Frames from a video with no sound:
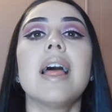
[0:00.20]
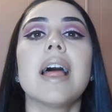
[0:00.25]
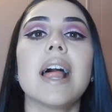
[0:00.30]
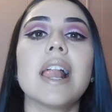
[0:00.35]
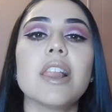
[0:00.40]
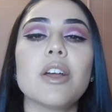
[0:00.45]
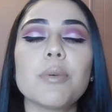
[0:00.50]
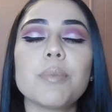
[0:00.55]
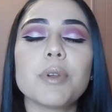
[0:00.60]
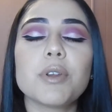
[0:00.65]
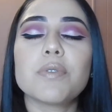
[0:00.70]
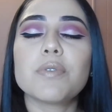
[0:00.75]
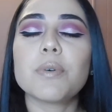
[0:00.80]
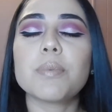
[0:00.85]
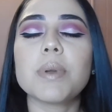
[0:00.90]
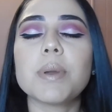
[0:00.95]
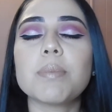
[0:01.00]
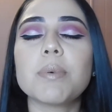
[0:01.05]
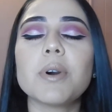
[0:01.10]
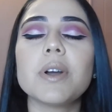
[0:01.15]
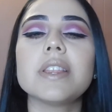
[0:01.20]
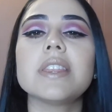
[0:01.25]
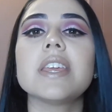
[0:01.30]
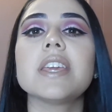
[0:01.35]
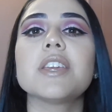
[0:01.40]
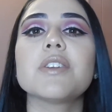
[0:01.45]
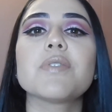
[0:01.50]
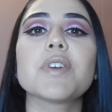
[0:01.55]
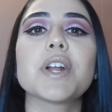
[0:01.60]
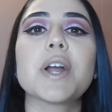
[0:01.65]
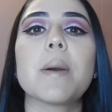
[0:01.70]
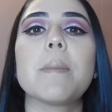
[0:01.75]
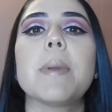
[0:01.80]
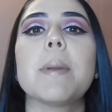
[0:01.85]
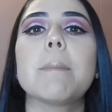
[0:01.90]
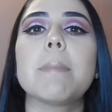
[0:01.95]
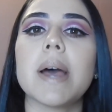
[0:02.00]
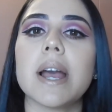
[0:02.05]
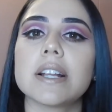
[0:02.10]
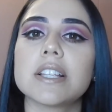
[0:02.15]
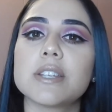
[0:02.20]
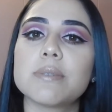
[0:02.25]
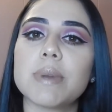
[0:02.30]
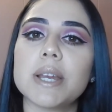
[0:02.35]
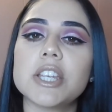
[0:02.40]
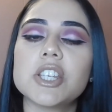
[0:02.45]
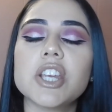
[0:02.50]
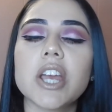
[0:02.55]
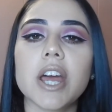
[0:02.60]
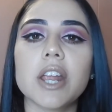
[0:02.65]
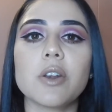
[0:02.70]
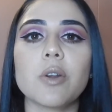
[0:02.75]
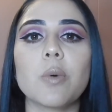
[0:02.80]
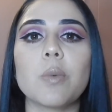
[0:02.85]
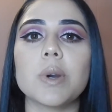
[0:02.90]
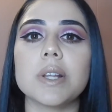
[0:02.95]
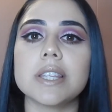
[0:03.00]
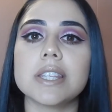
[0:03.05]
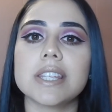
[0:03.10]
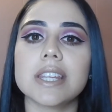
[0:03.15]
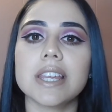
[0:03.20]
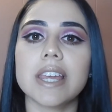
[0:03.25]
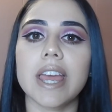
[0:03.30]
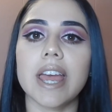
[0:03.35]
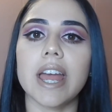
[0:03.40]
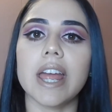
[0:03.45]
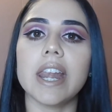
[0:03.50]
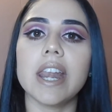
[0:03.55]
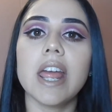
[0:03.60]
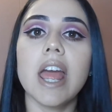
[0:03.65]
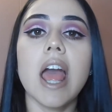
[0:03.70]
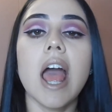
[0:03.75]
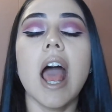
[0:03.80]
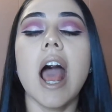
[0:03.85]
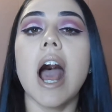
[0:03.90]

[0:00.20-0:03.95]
Hello beautiful people, and thank you for coming back to my channel once again.